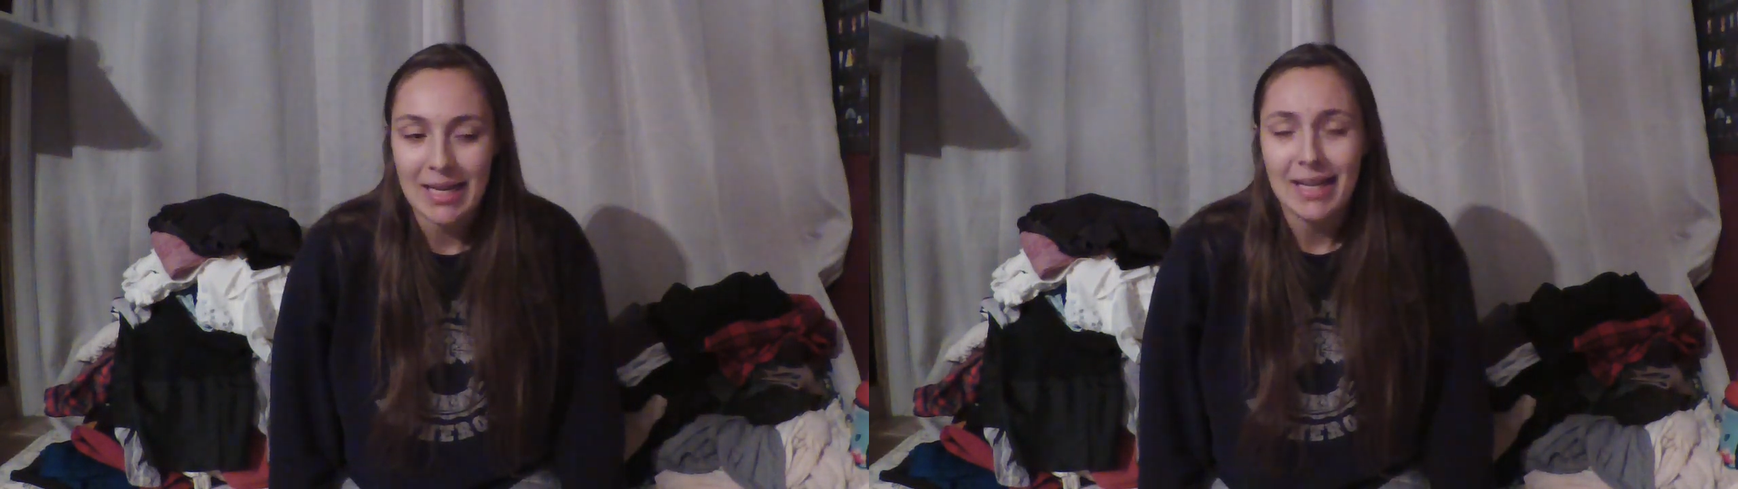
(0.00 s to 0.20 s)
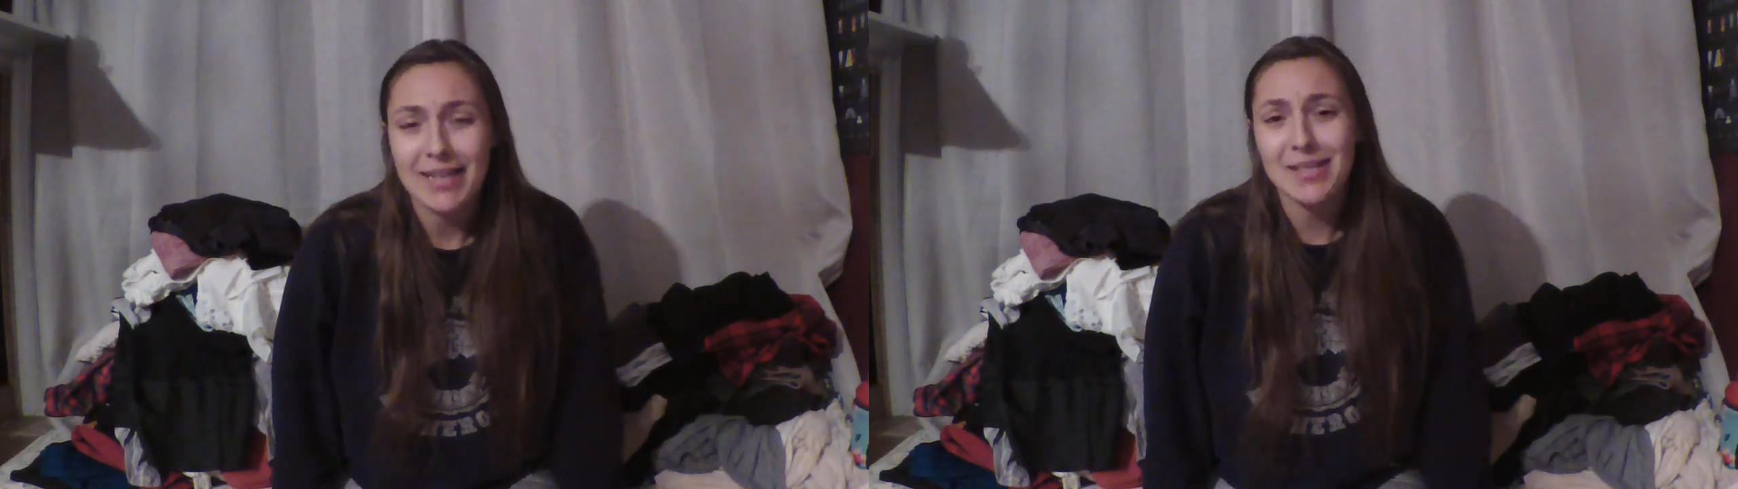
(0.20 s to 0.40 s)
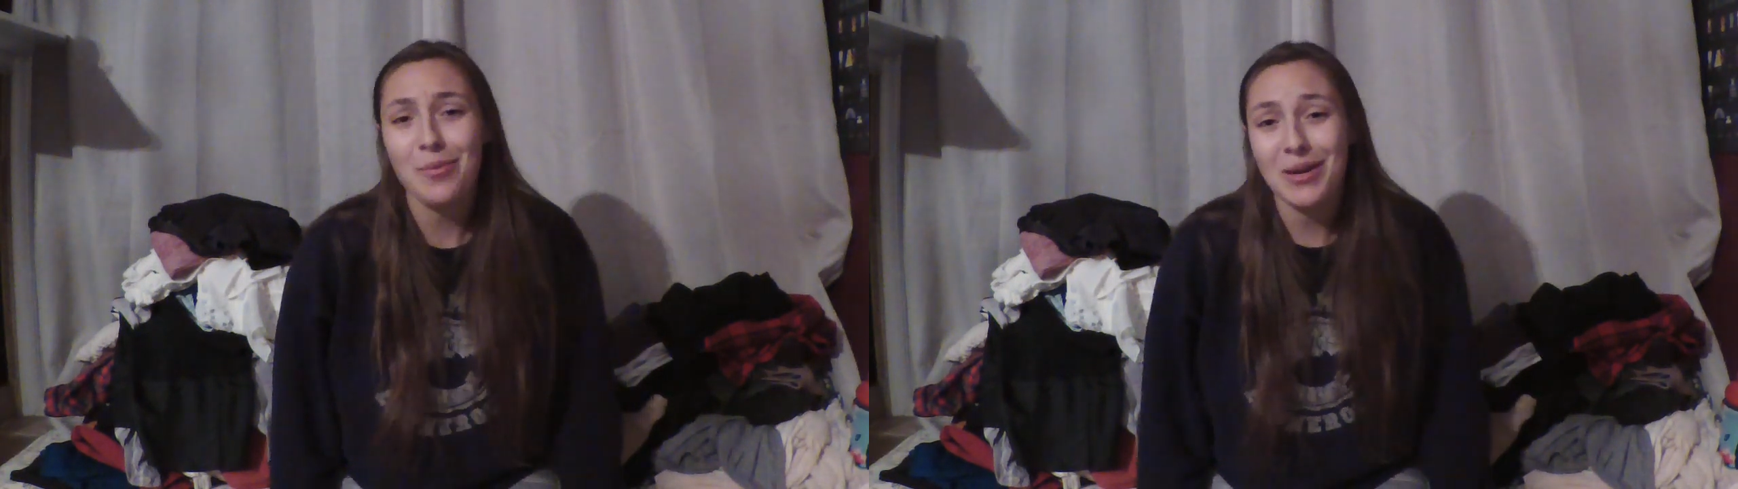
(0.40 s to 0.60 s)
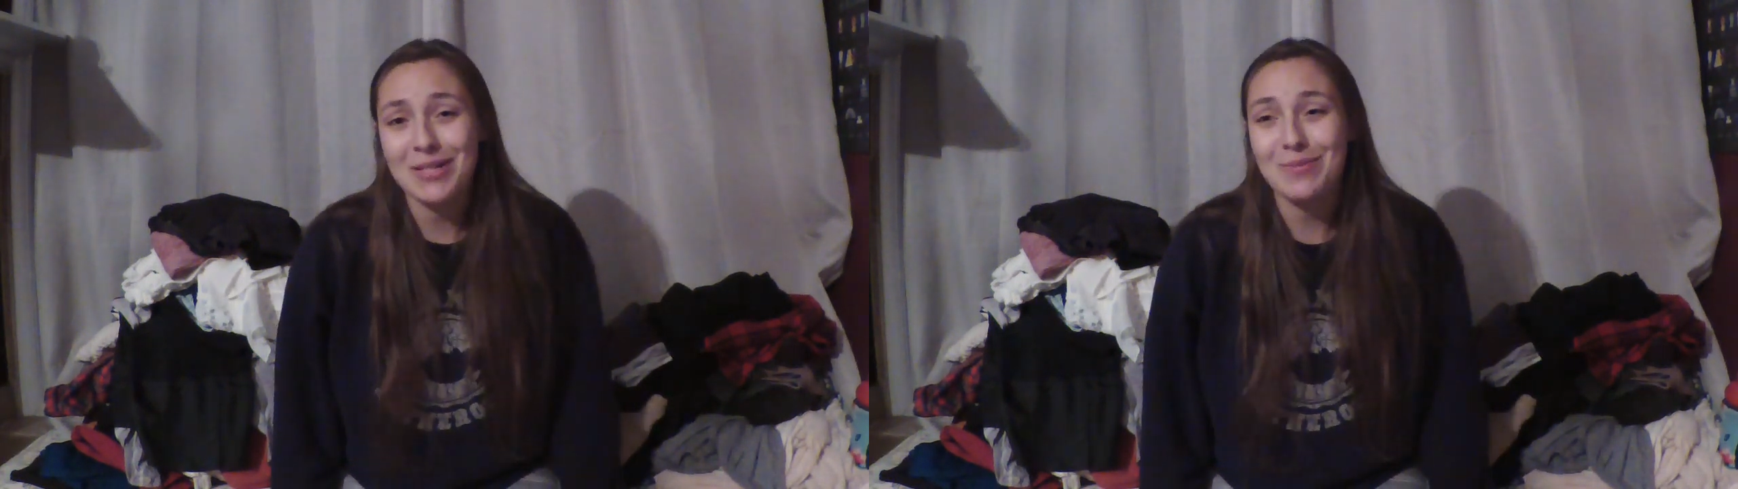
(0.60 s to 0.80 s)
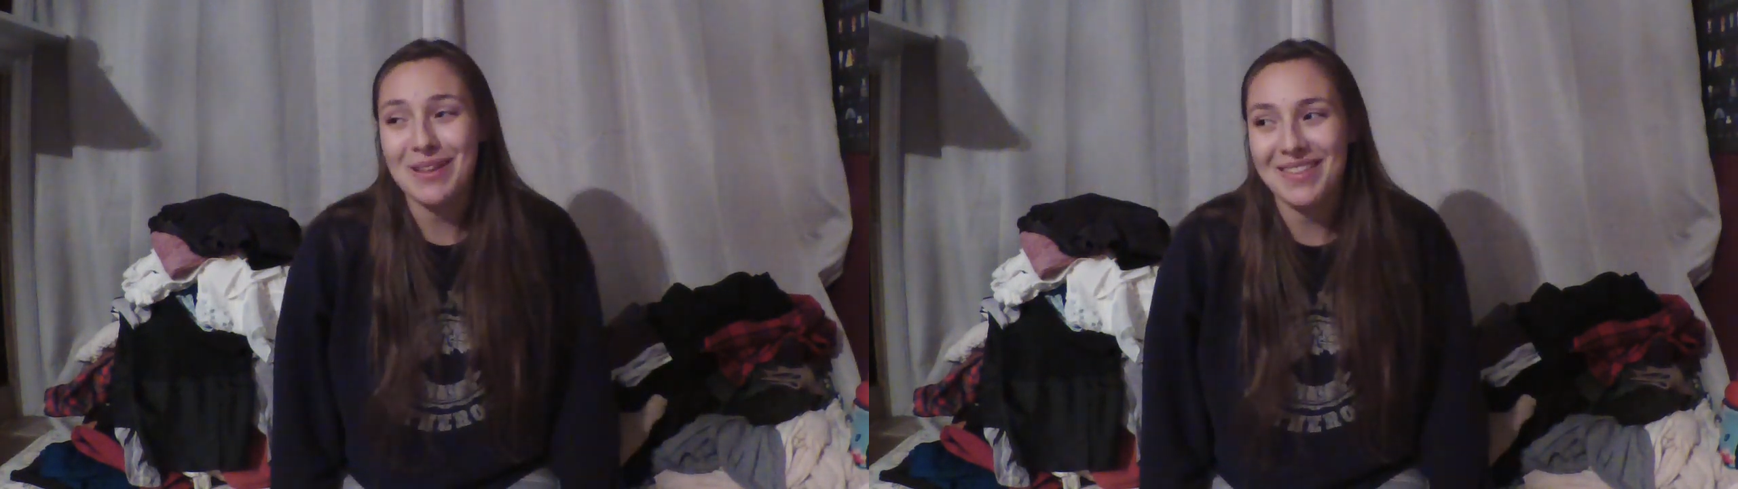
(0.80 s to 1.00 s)
because I want it
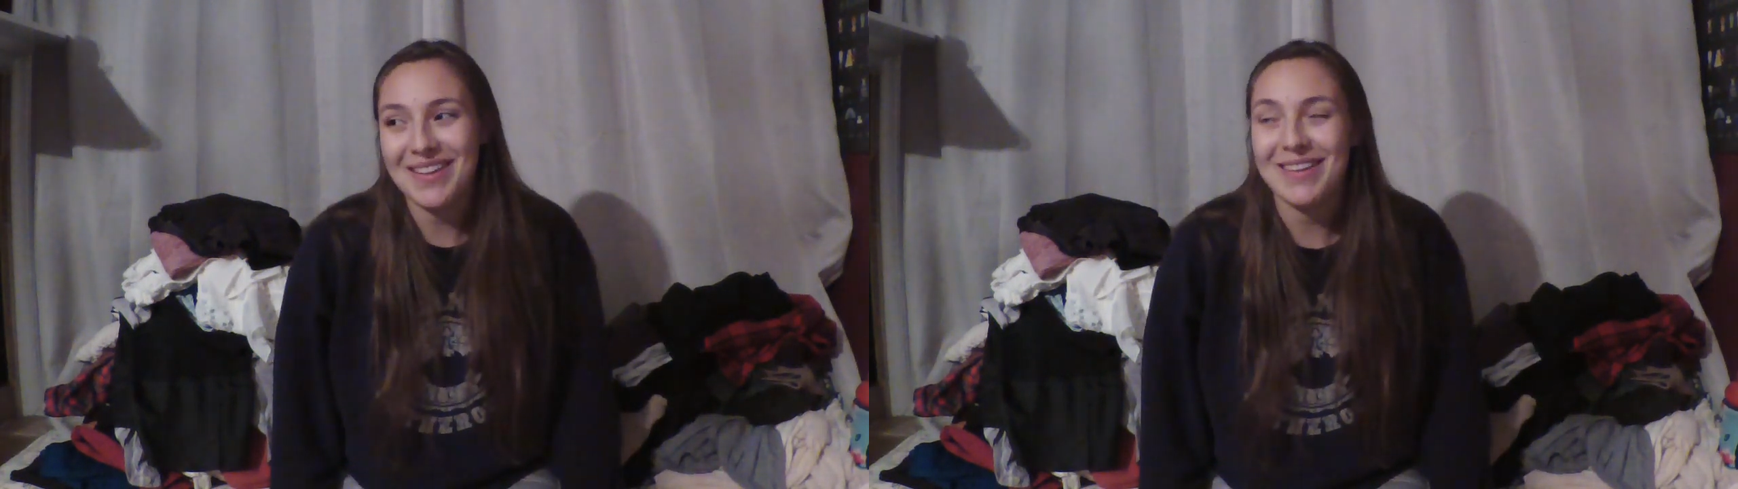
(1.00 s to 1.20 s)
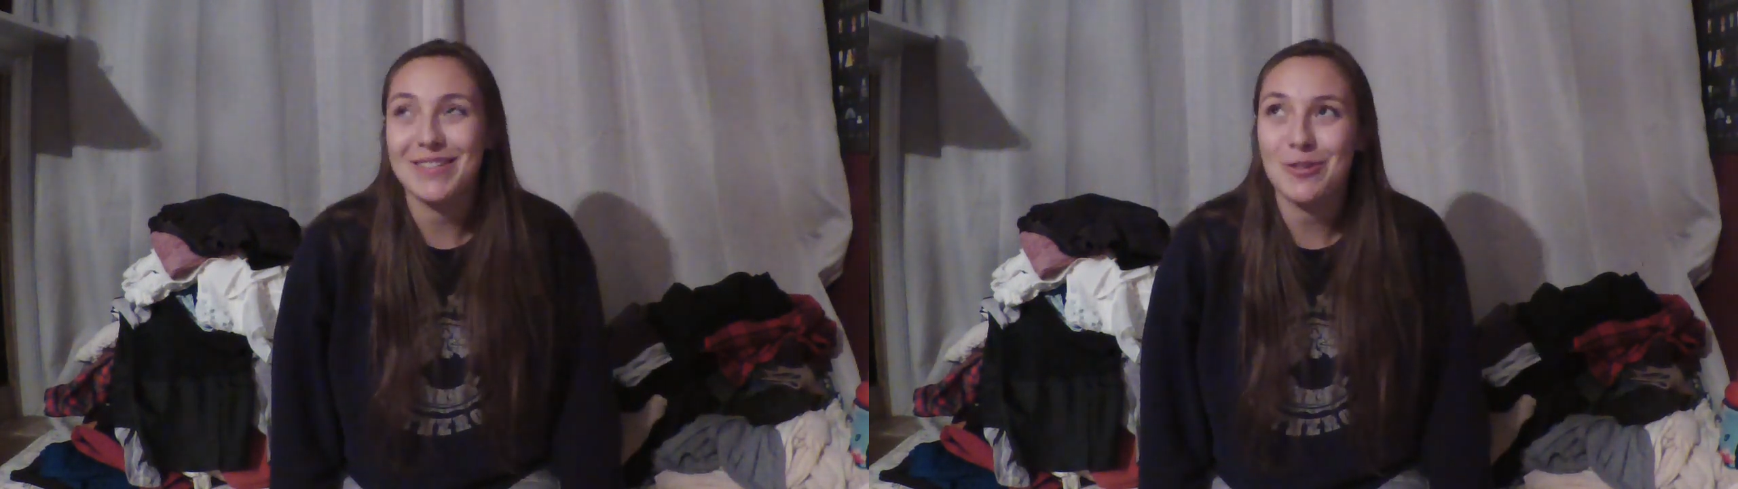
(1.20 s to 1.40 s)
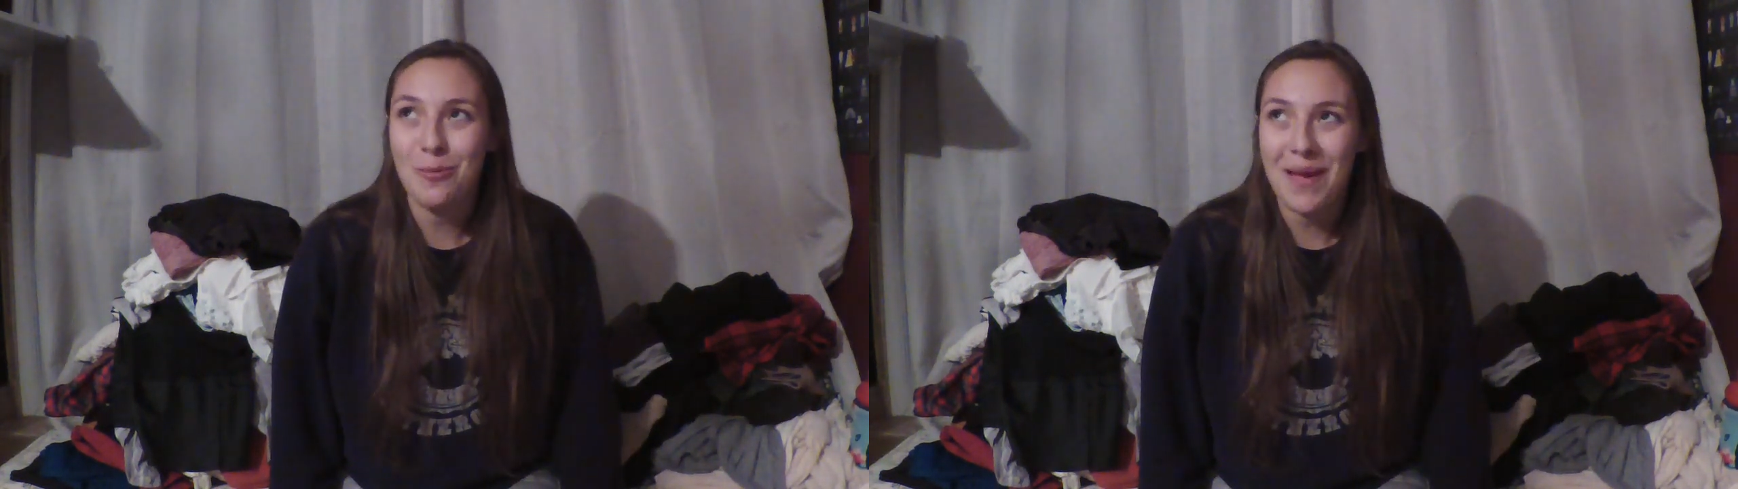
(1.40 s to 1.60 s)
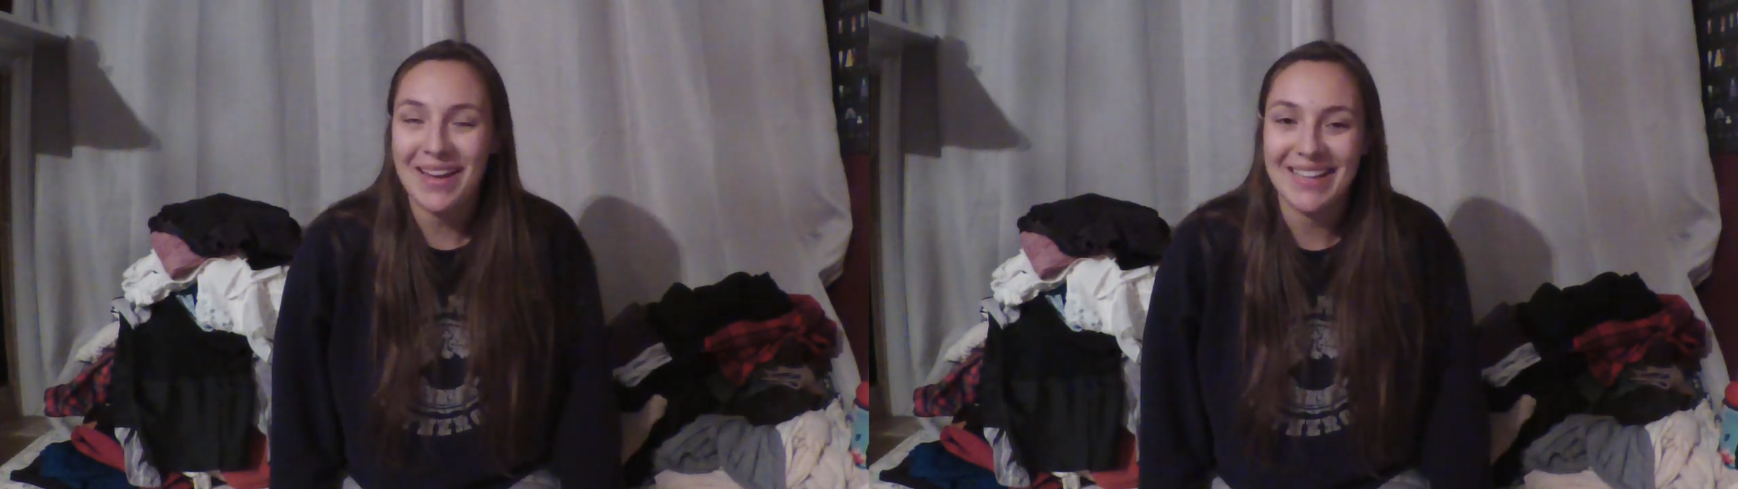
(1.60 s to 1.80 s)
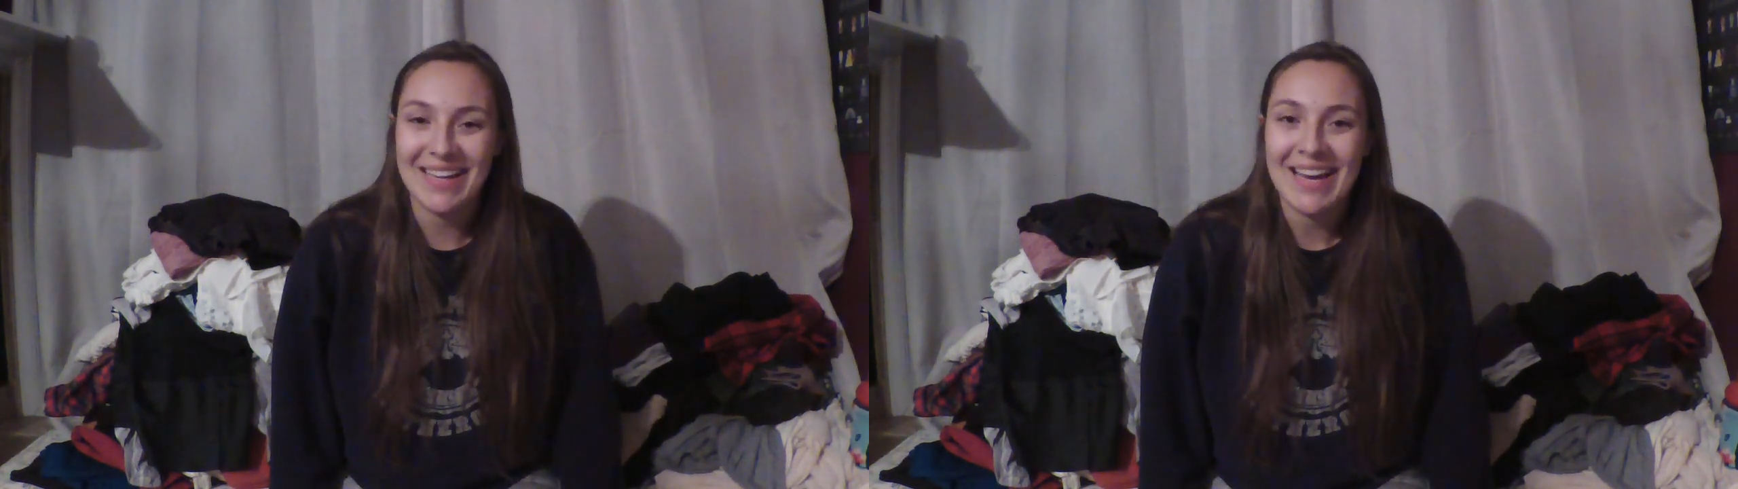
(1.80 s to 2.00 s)
to be a thing so
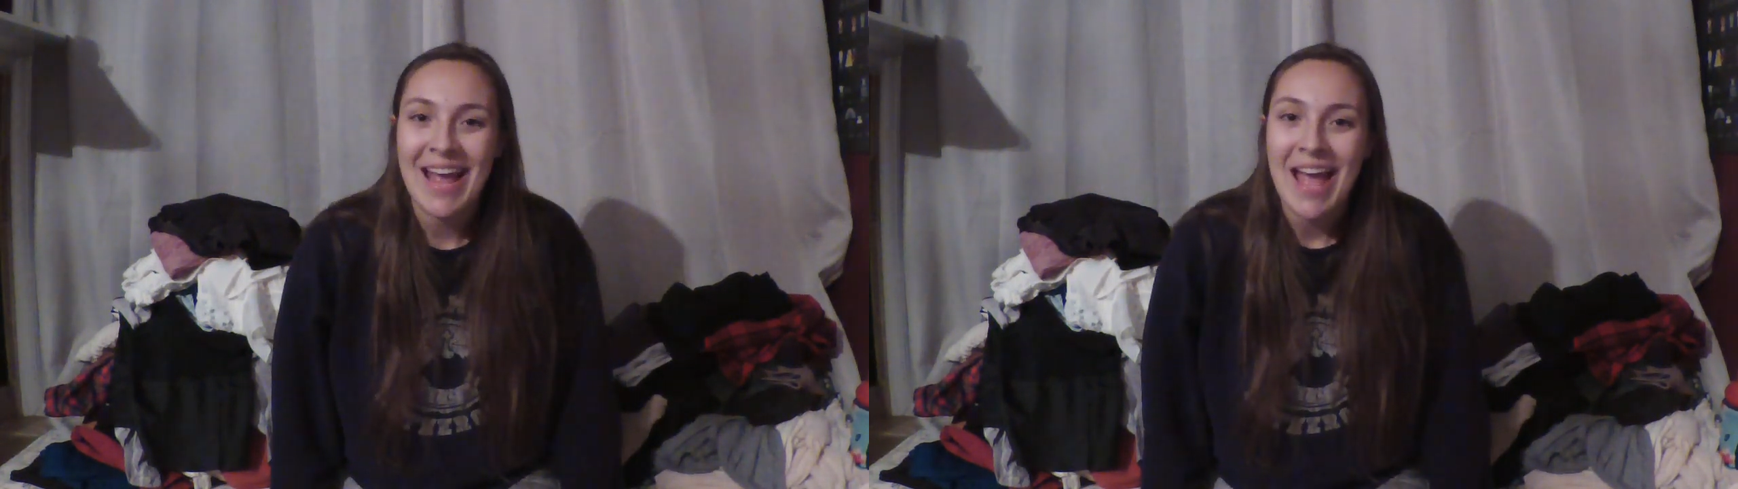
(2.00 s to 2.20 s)
badly.